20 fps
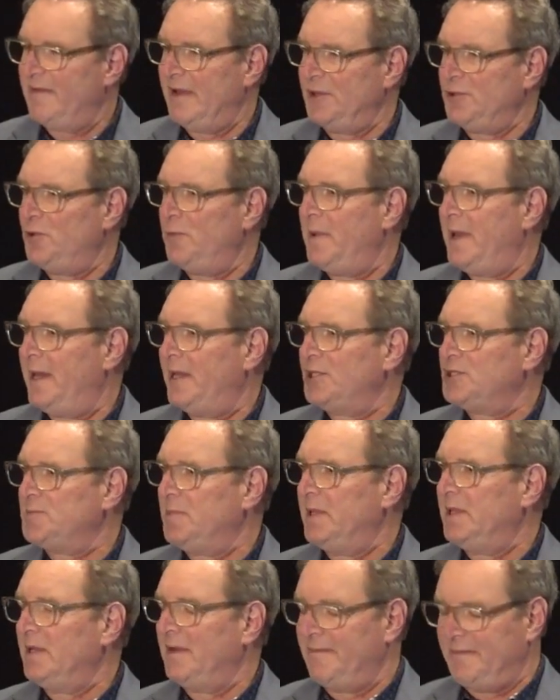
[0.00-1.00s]
venue
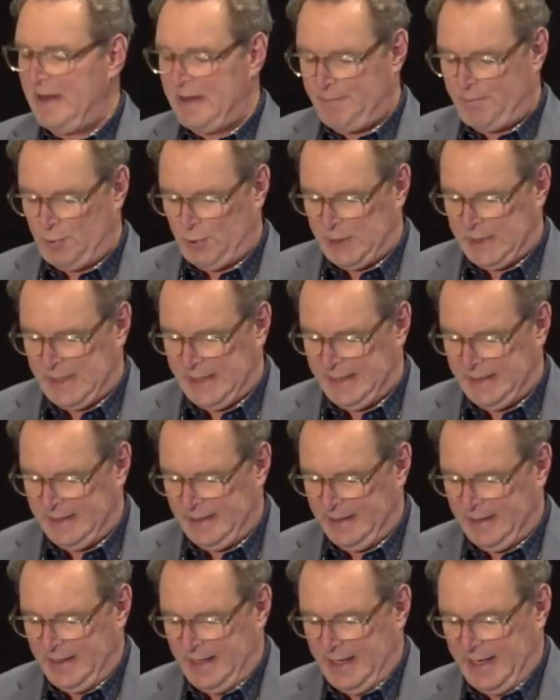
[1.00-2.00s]
management, event
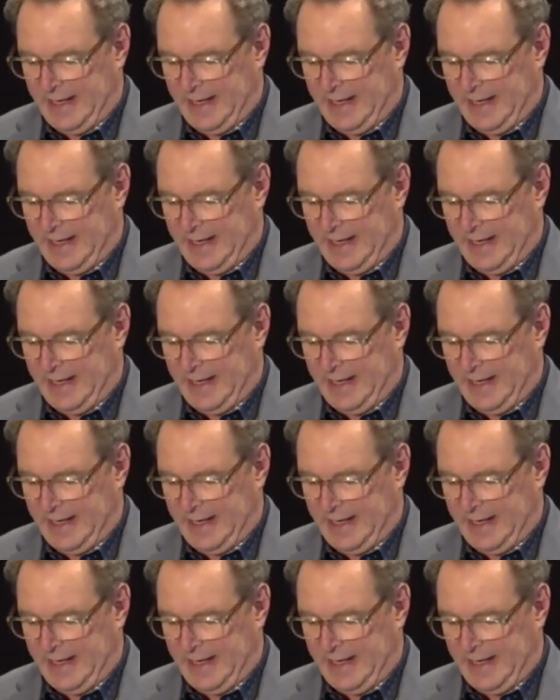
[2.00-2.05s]
booking,